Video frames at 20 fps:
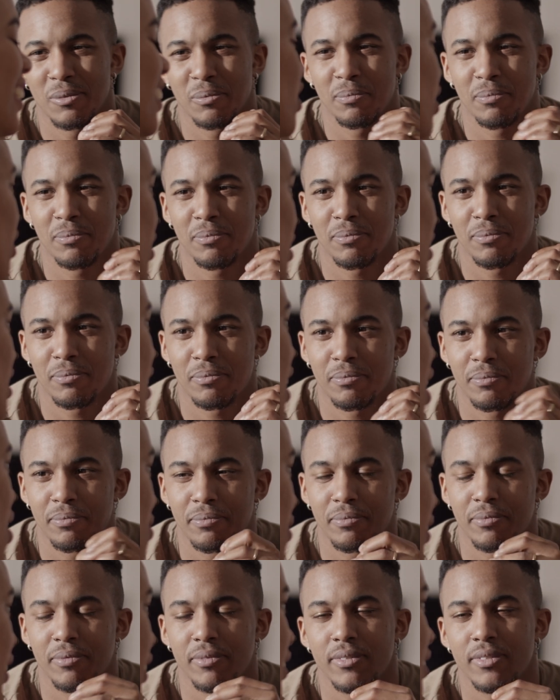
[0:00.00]
a
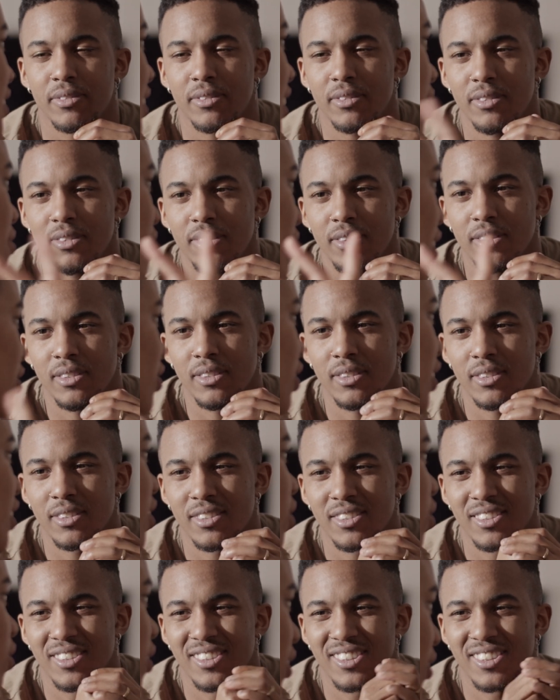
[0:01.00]
connection with that
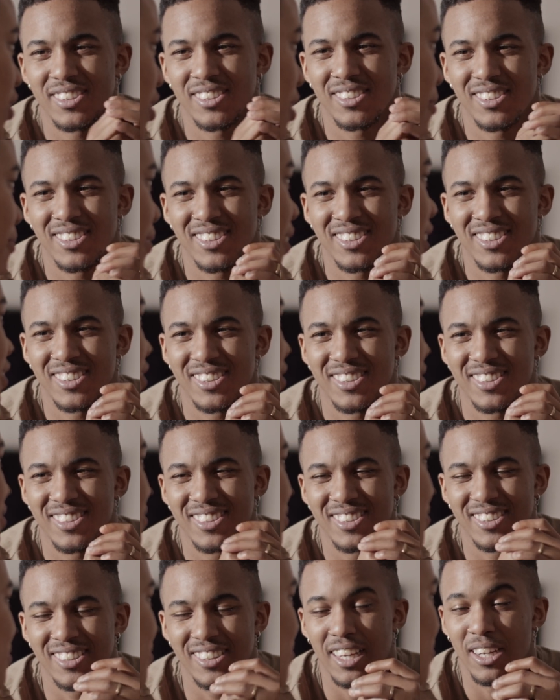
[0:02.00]
person.
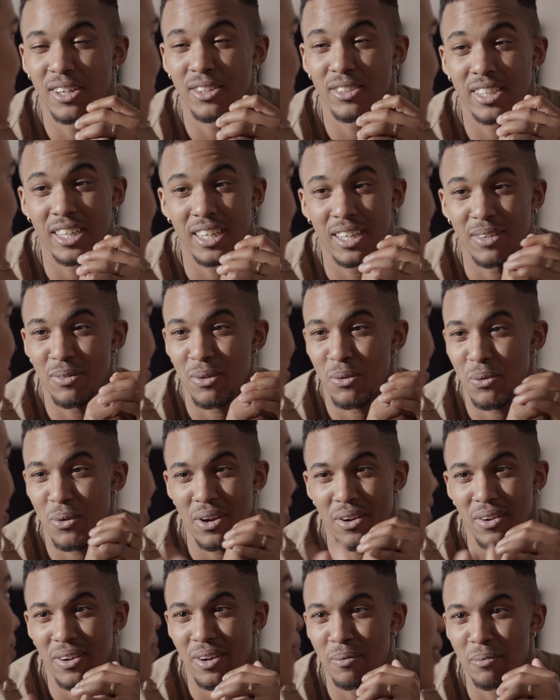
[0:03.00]
But it's
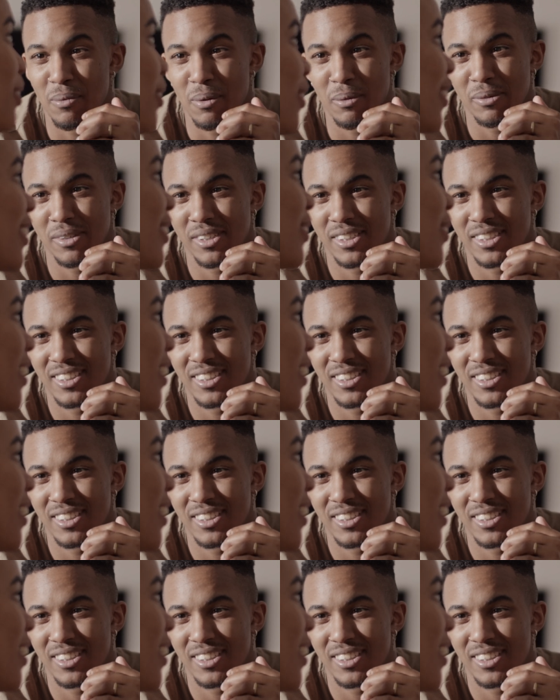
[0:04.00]
just many